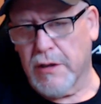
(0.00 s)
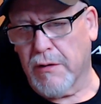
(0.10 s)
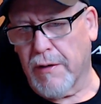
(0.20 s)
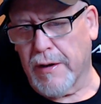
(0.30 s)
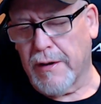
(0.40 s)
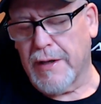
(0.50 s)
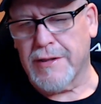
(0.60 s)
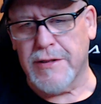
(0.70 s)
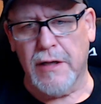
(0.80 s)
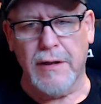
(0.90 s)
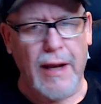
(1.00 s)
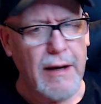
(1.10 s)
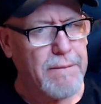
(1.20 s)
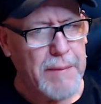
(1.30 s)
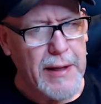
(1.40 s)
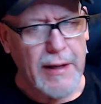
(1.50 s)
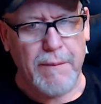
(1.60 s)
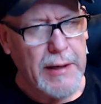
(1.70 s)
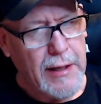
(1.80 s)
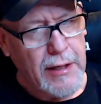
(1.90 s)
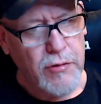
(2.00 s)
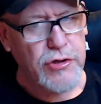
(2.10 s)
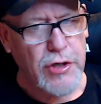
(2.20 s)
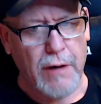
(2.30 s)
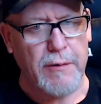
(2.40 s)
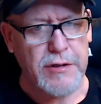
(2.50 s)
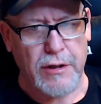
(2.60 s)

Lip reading: and it's not big, huge numbers here.